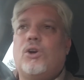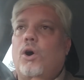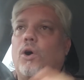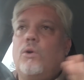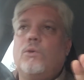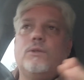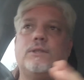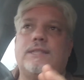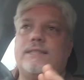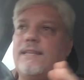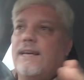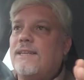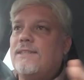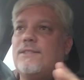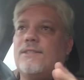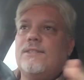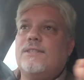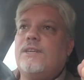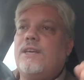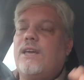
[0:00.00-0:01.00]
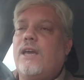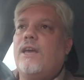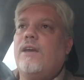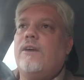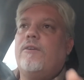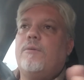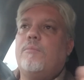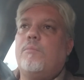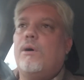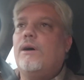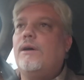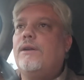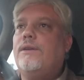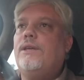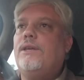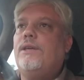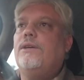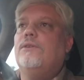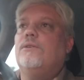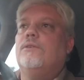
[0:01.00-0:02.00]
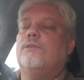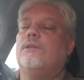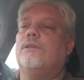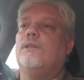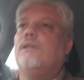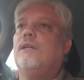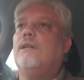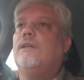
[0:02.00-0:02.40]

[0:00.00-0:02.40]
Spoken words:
Gold doesn't care about yield.